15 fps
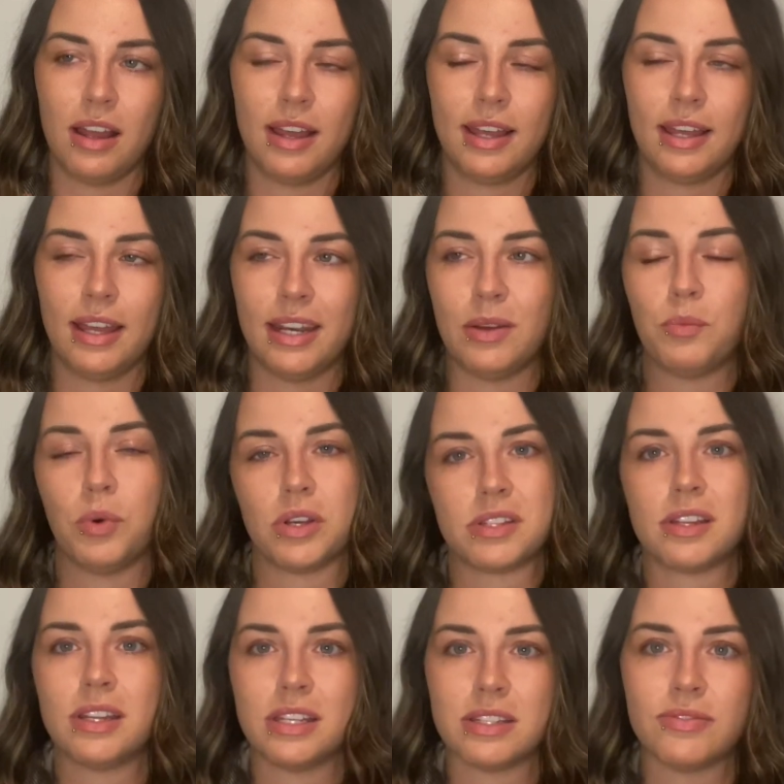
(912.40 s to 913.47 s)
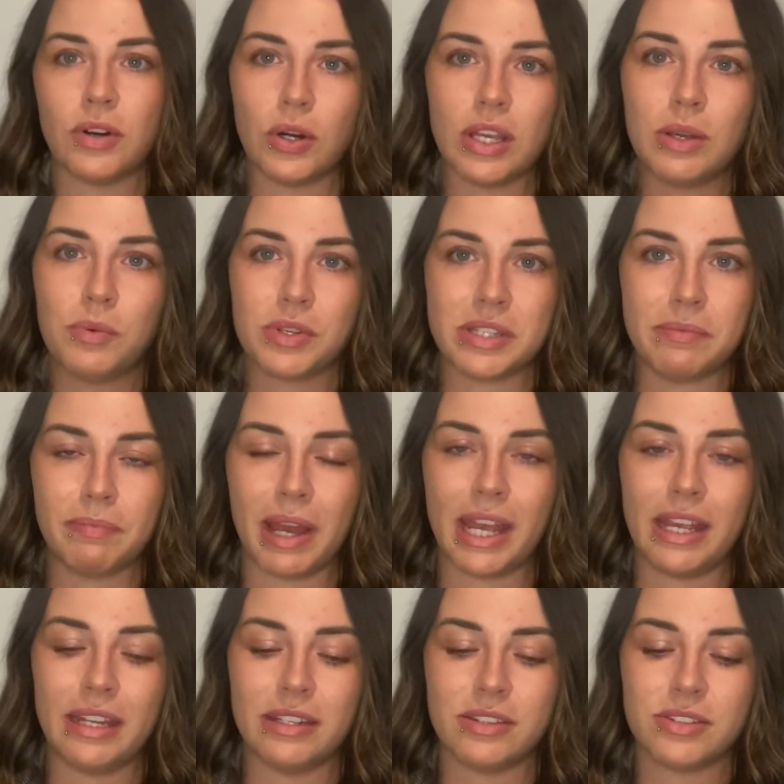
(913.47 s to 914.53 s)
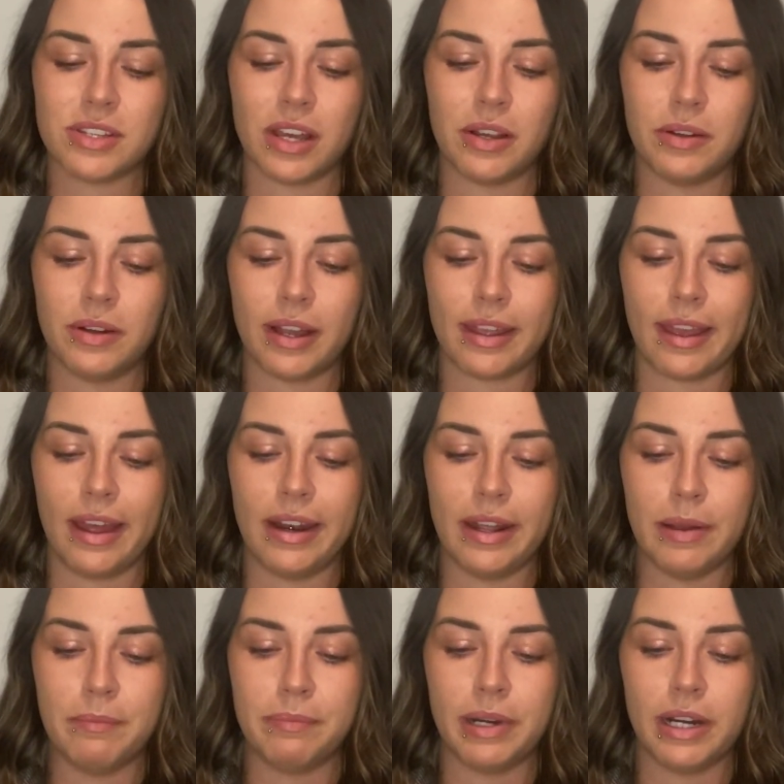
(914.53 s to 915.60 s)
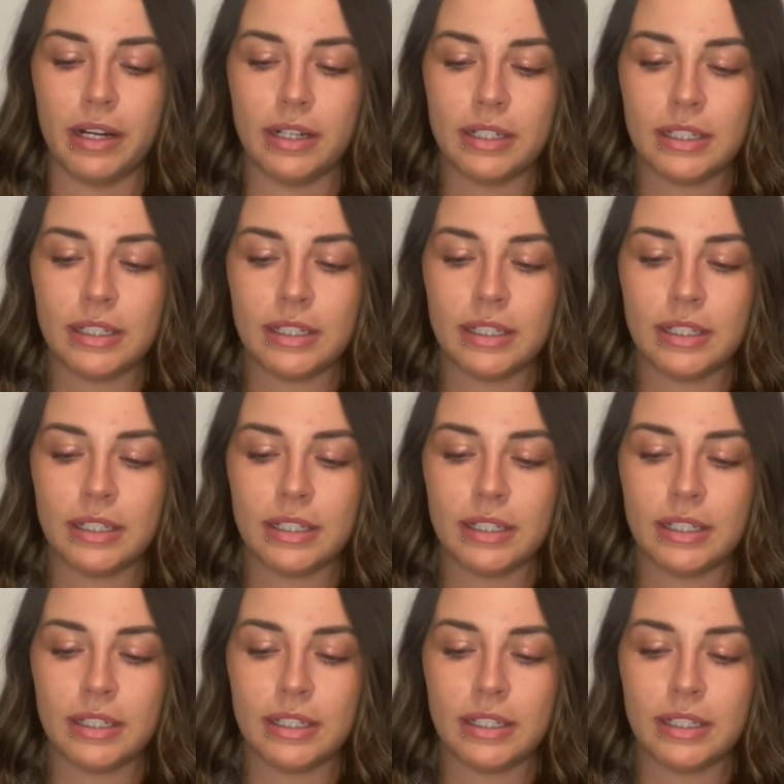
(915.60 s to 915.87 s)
and it wasn't his fault. He was in pain, so I get it, but